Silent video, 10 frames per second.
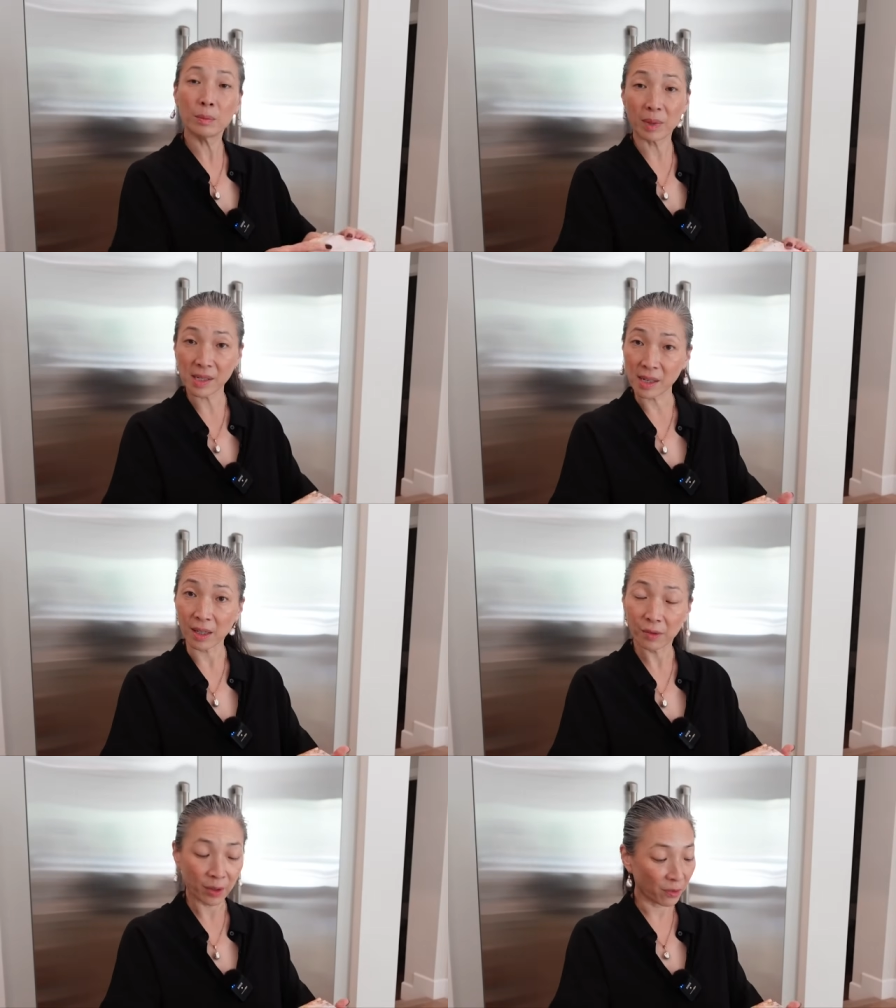my
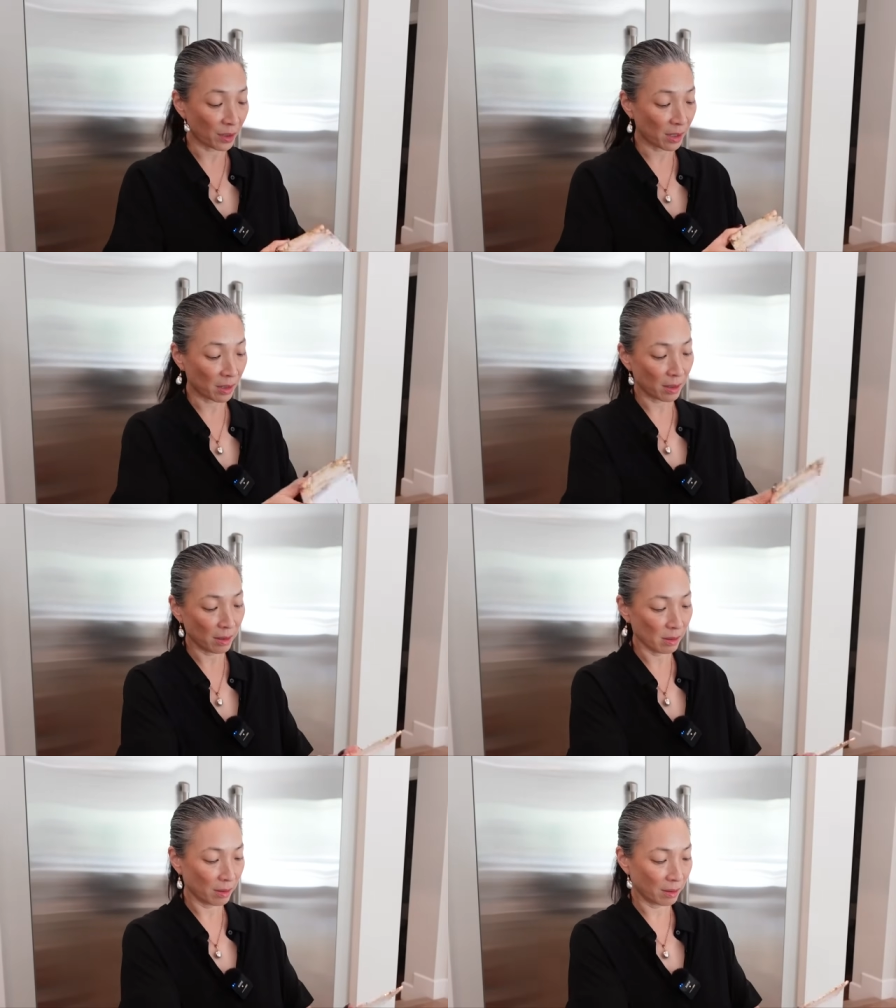second favorite season.